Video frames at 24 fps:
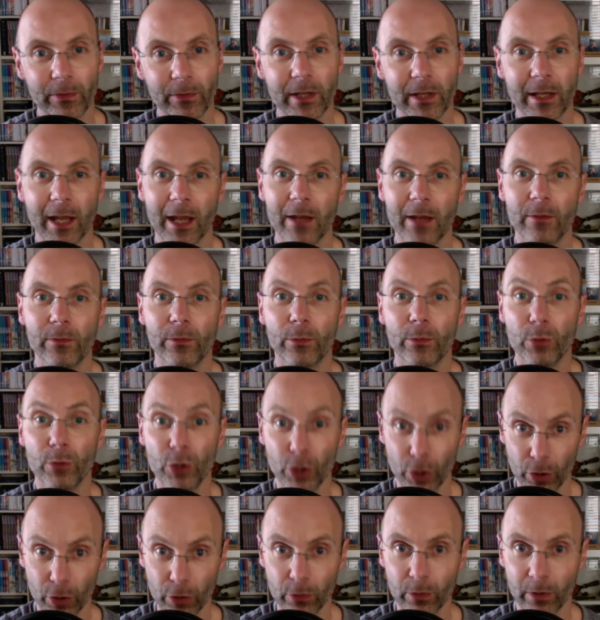It came from
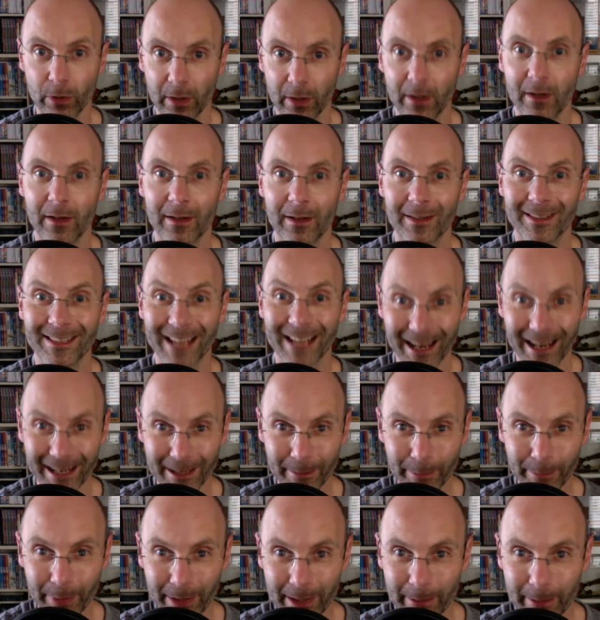you
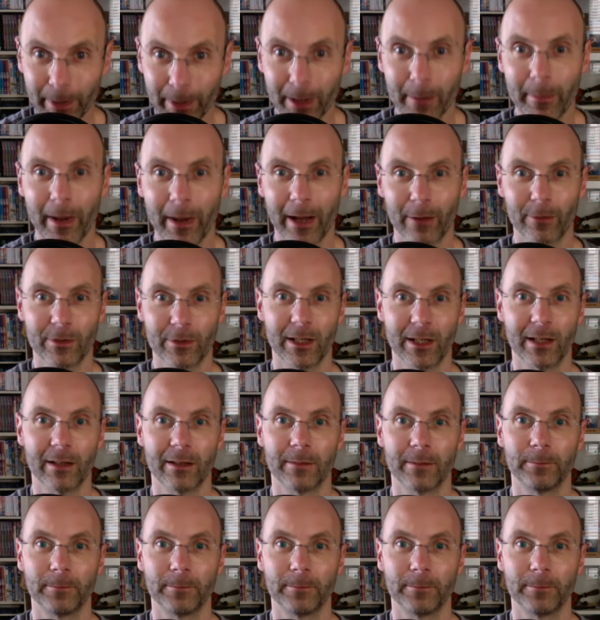telling people about it,